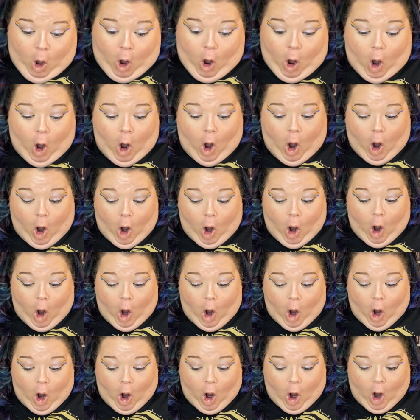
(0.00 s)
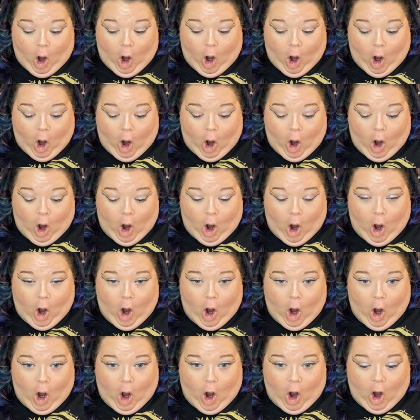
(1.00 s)

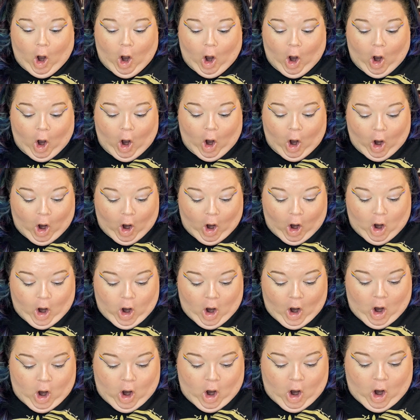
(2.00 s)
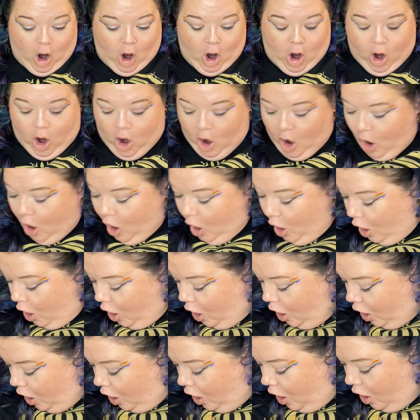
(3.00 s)

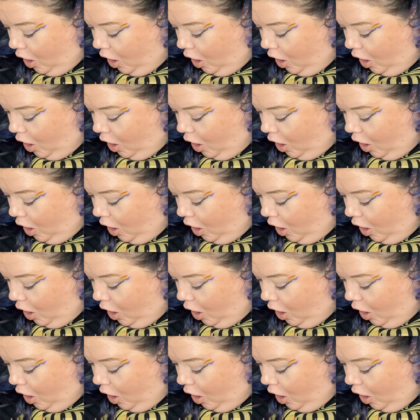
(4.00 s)
(silence)